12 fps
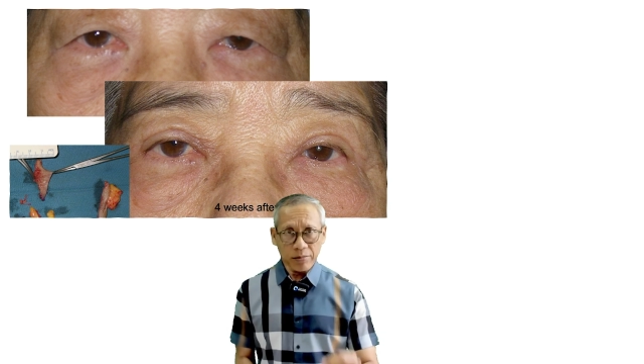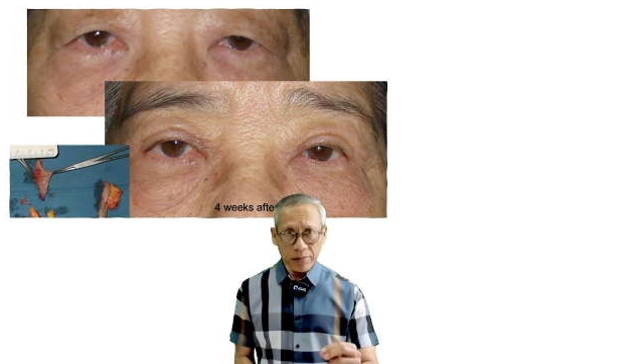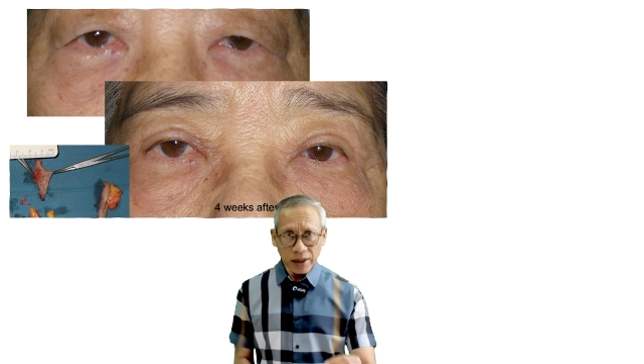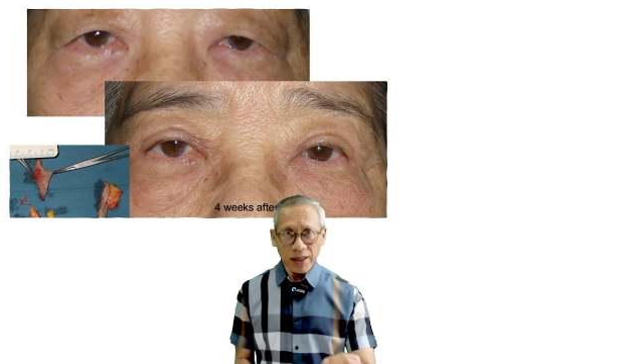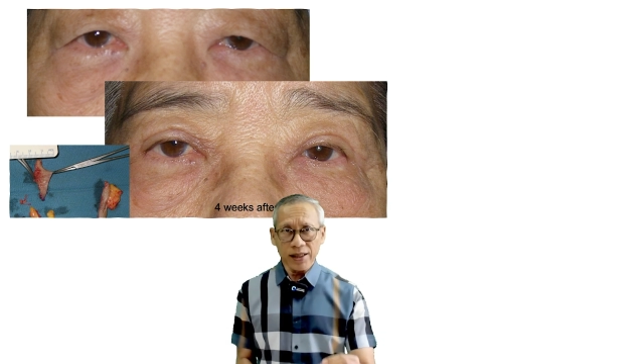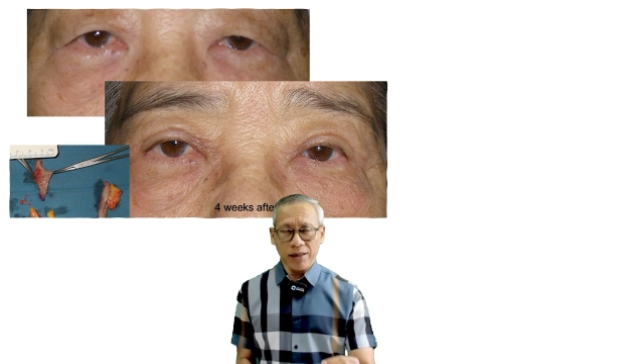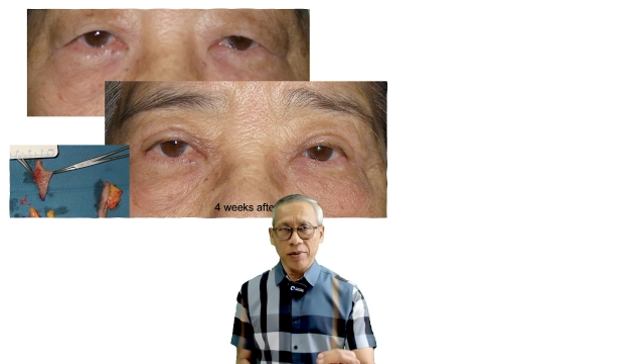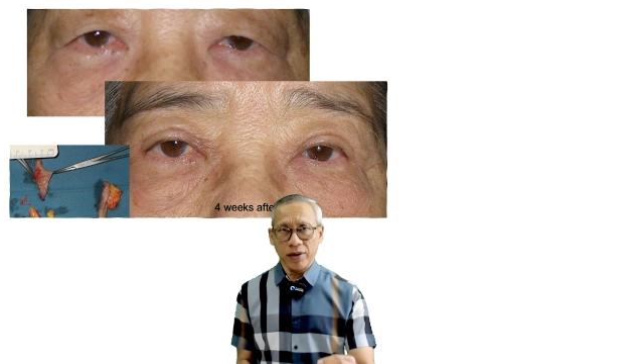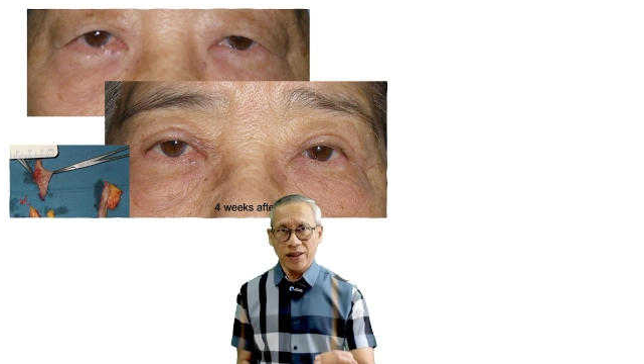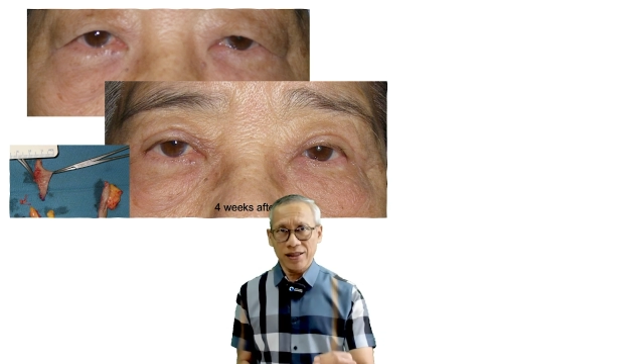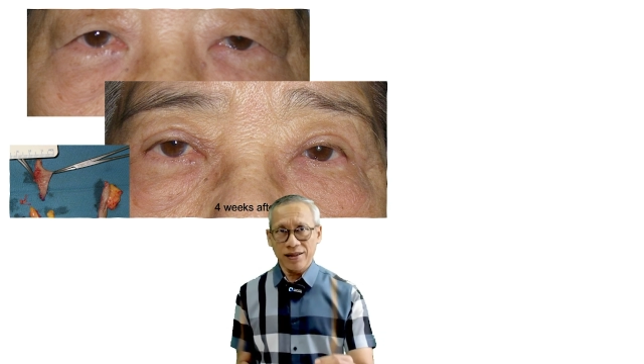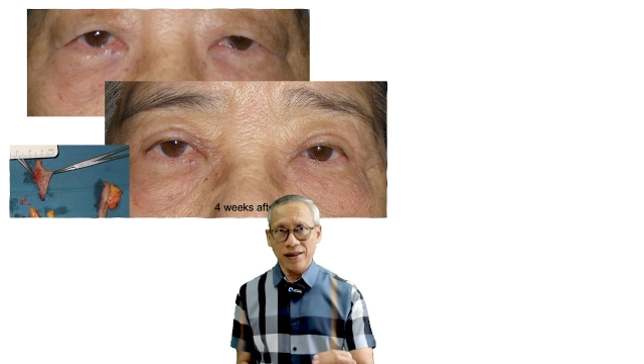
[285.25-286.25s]
is it
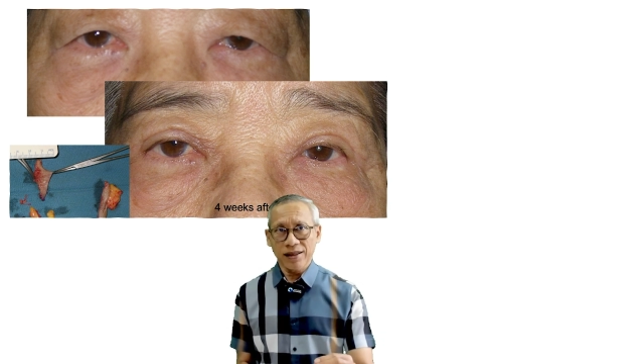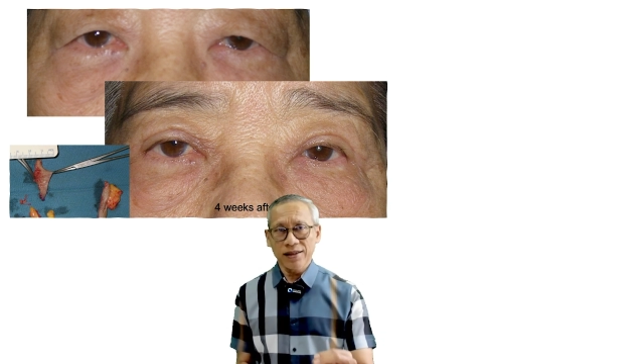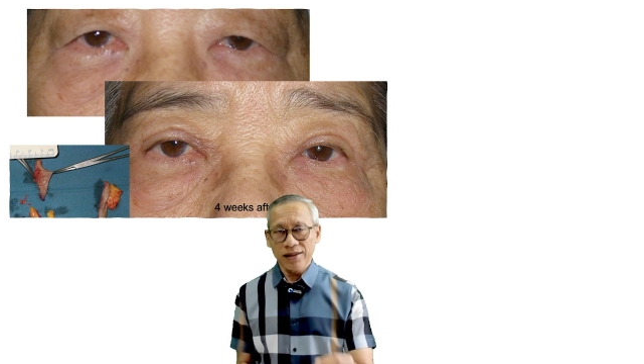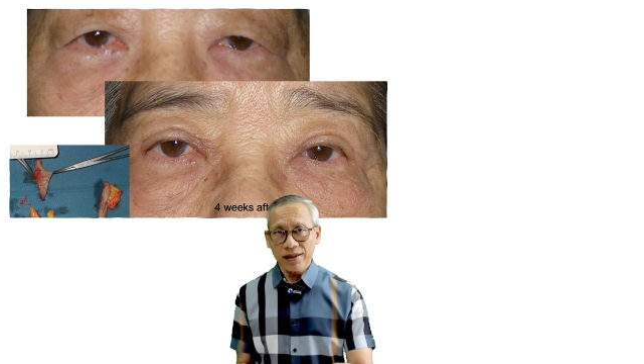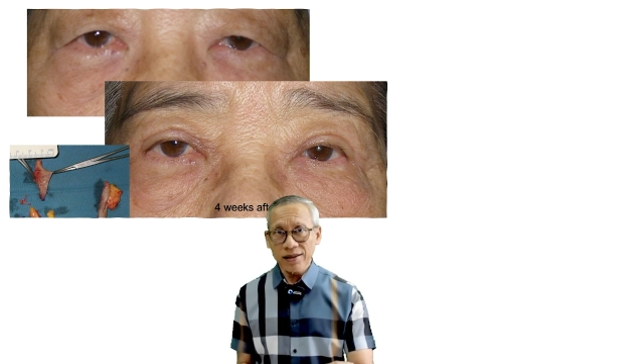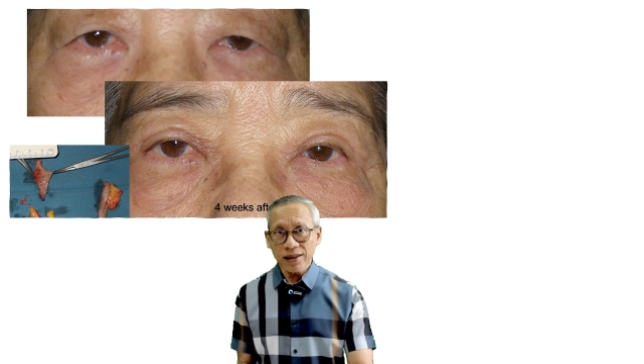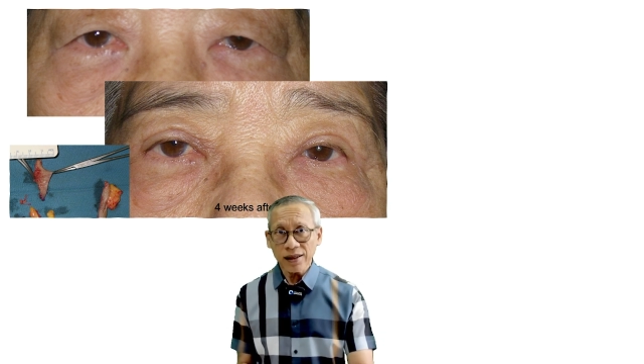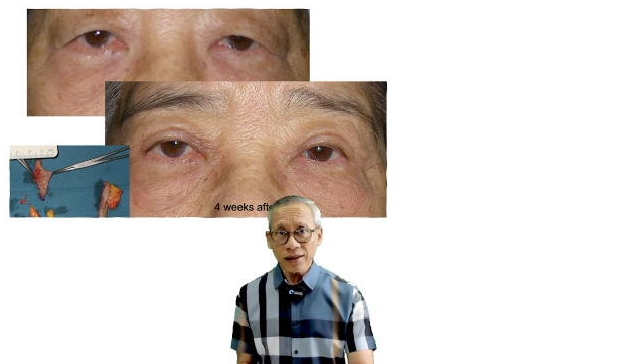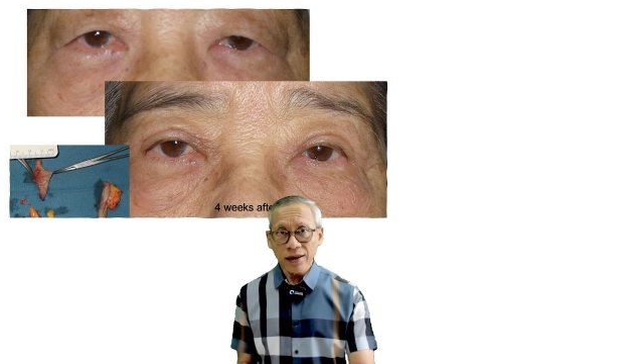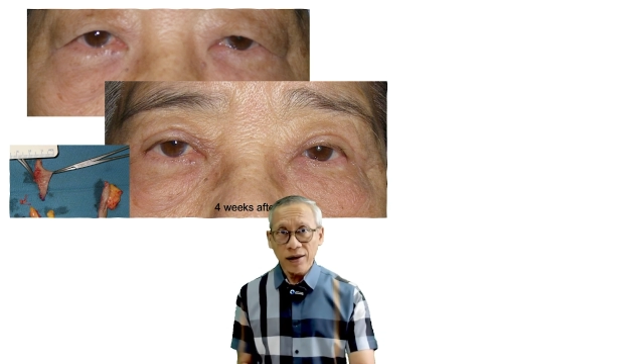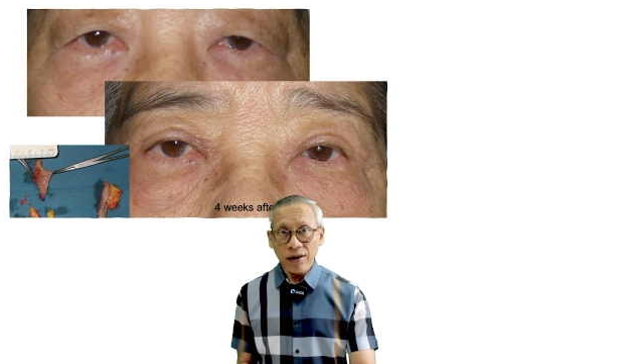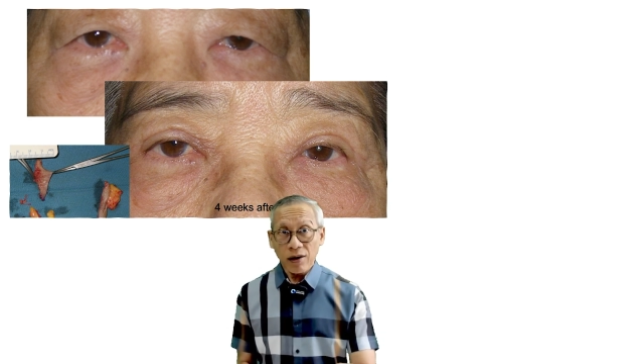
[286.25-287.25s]
merely about aesthetic
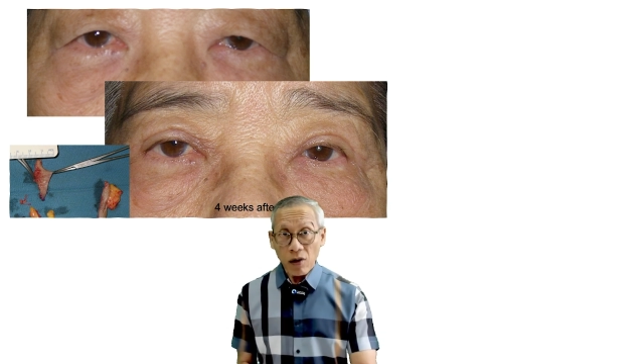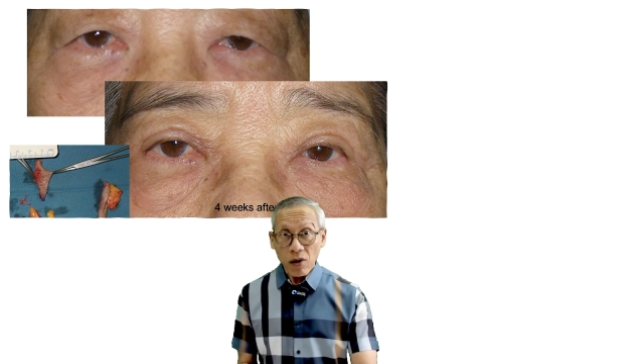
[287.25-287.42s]
surgery?